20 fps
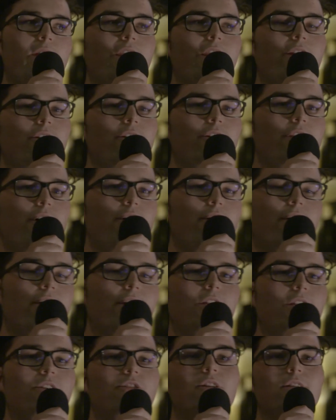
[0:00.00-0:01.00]
insecure
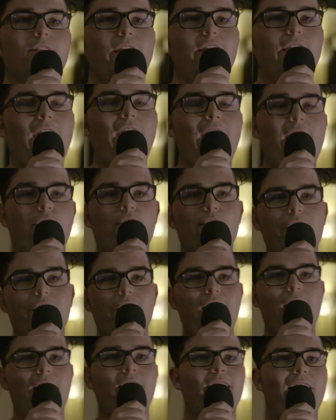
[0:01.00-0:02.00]
and I have a lot of like,
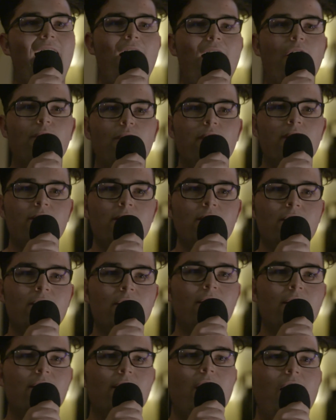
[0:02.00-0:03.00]
you know,
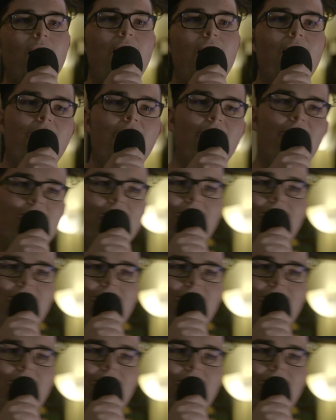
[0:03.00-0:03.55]
insecurities just